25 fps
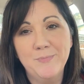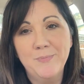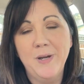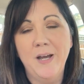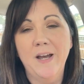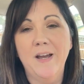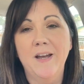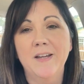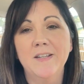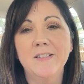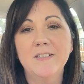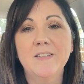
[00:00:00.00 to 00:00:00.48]

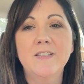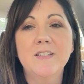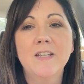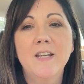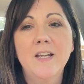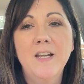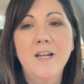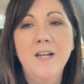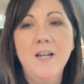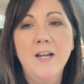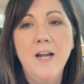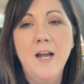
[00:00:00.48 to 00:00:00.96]
but
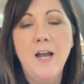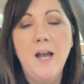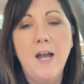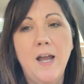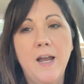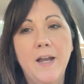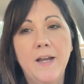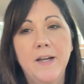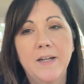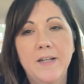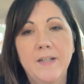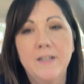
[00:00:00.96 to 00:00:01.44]

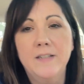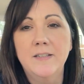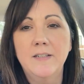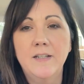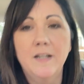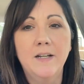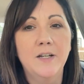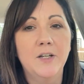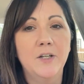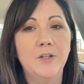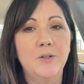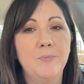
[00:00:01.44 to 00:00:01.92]
I
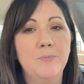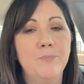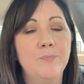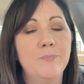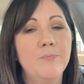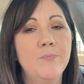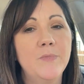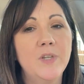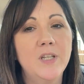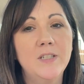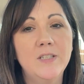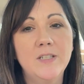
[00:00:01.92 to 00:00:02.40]
um,
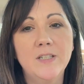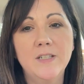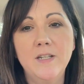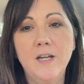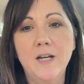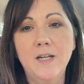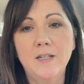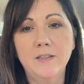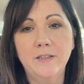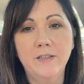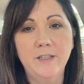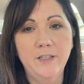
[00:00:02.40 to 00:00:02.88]
did
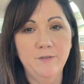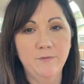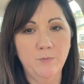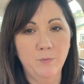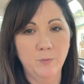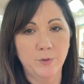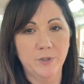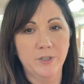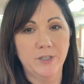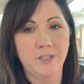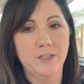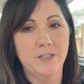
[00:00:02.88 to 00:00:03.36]
not leave
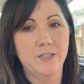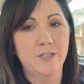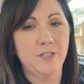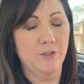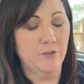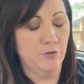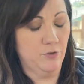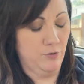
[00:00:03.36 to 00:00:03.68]
work until